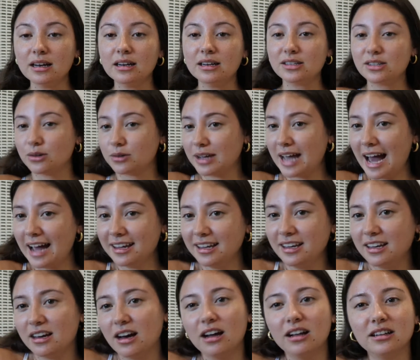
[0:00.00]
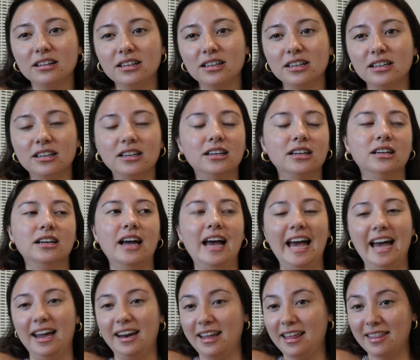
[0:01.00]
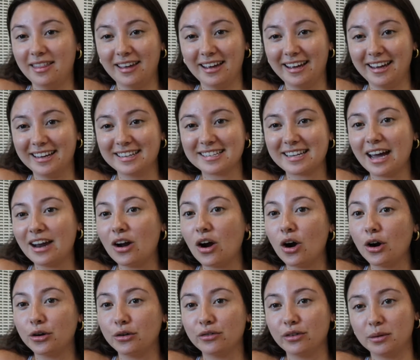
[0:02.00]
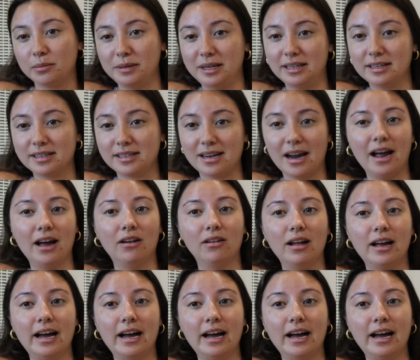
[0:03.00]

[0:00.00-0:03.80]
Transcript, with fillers: So khaki colored anything is kind of hard for me to style.